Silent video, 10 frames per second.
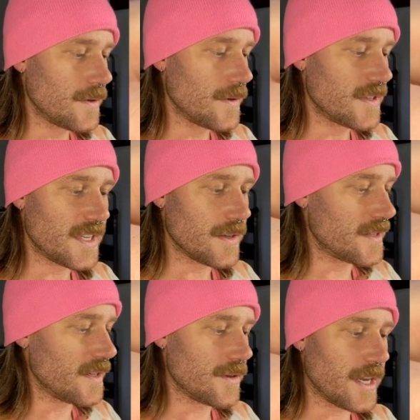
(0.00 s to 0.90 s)
stainless
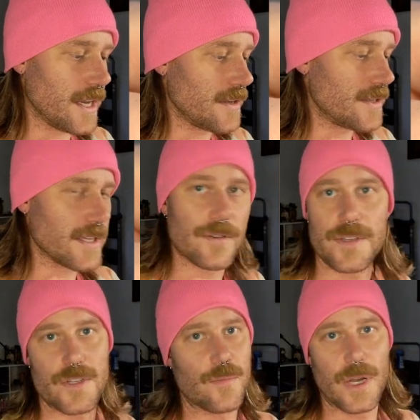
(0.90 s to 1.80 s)
steel cage, stainless
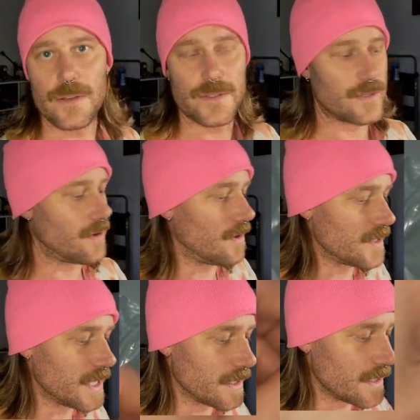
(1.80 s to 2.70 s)
steel balls, all
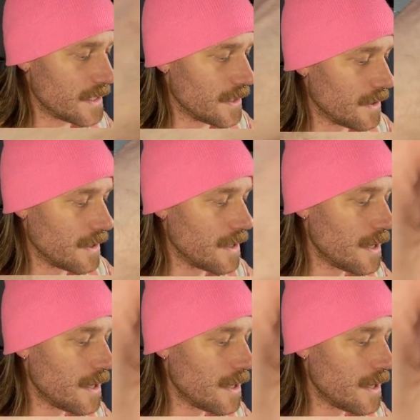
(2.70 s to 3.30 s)
stainless steel